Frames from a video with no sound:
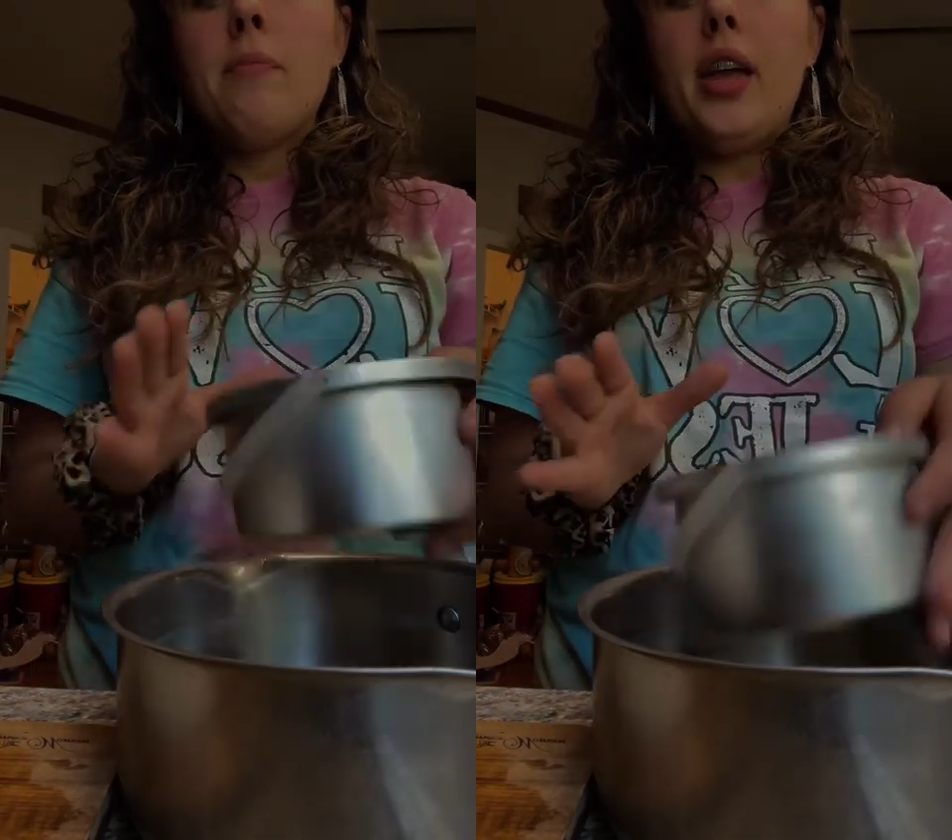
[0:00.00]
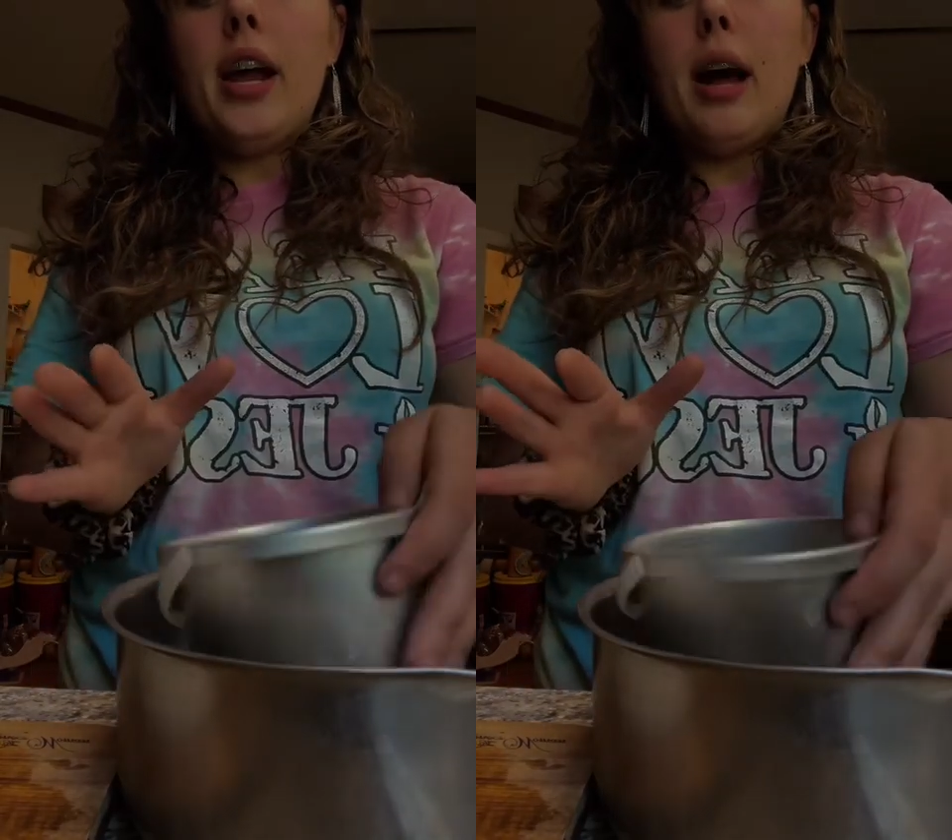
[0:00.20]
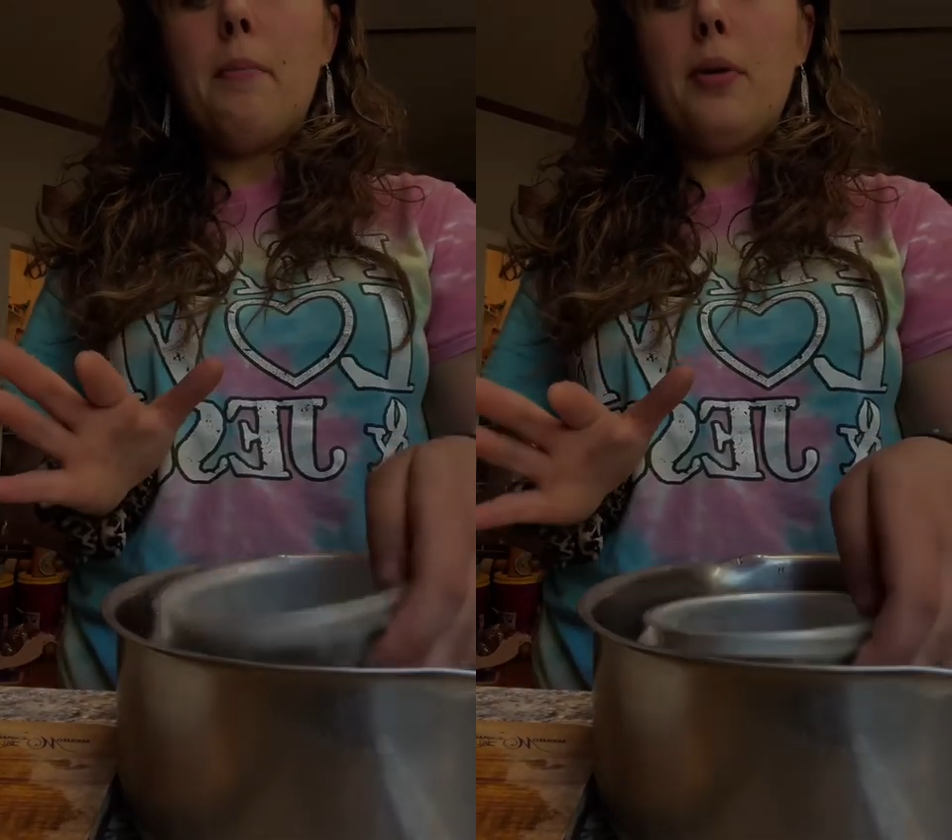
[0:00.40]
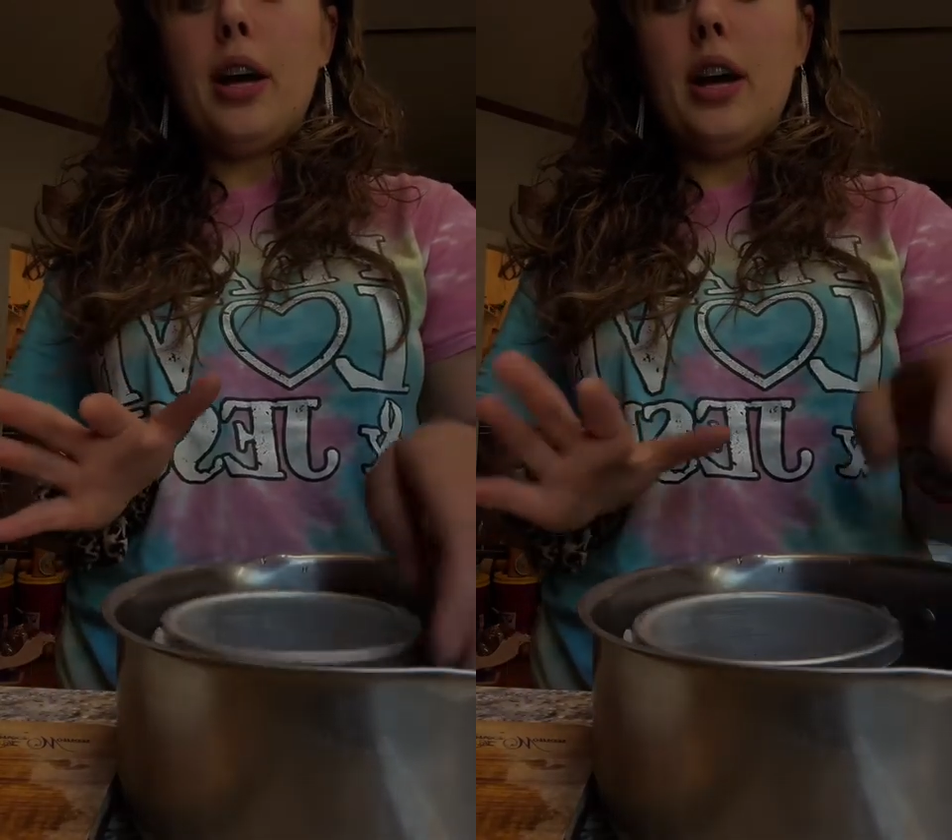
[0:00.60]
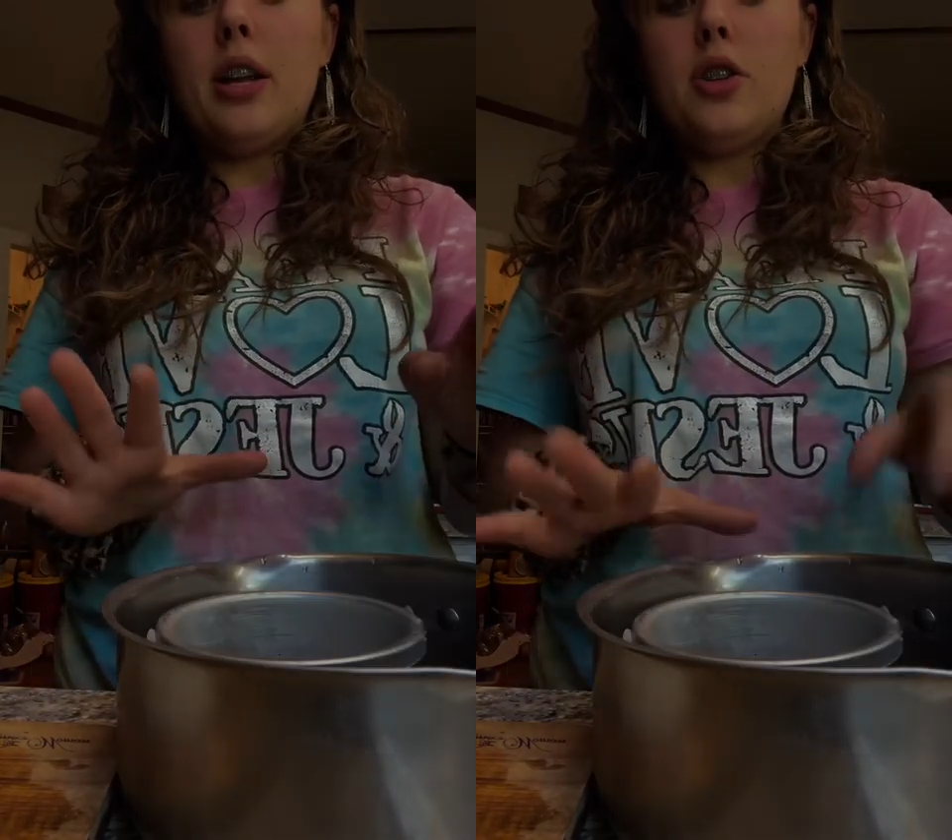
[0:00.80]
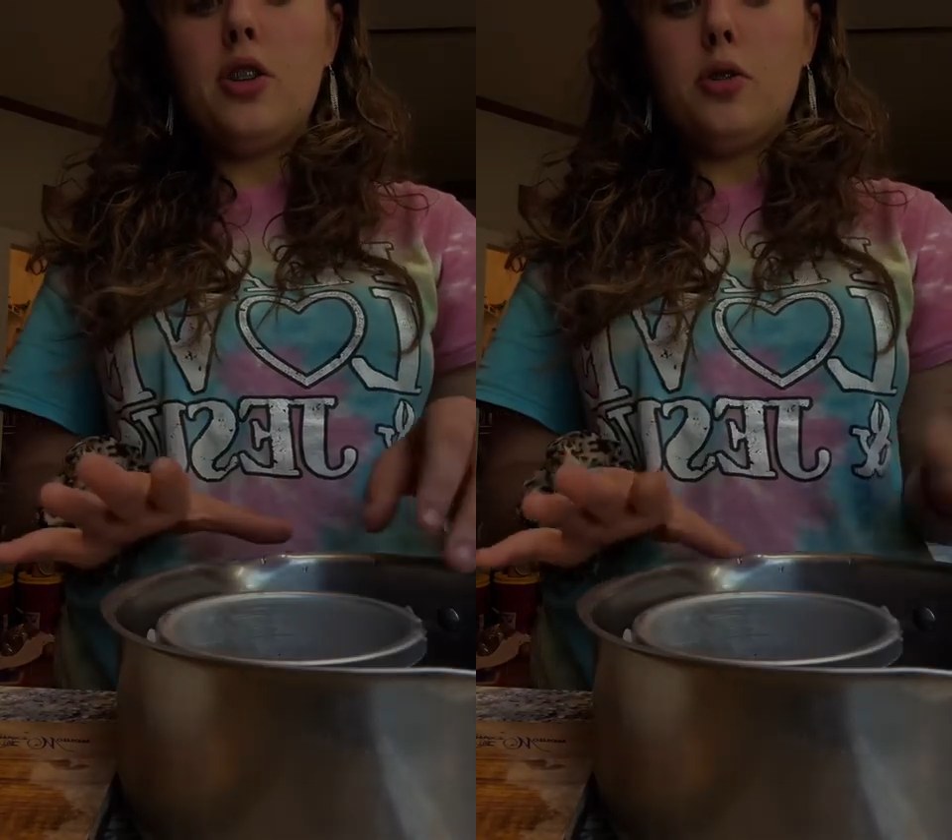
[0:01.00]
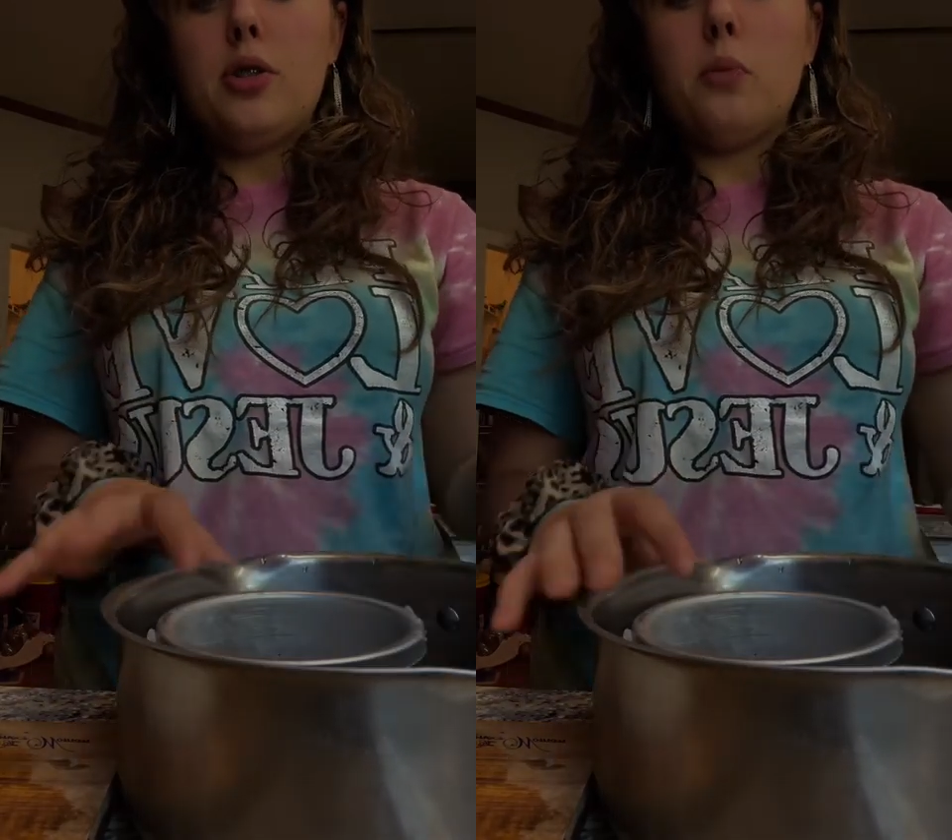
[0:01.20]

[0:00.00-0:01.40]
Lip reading: and I put it into some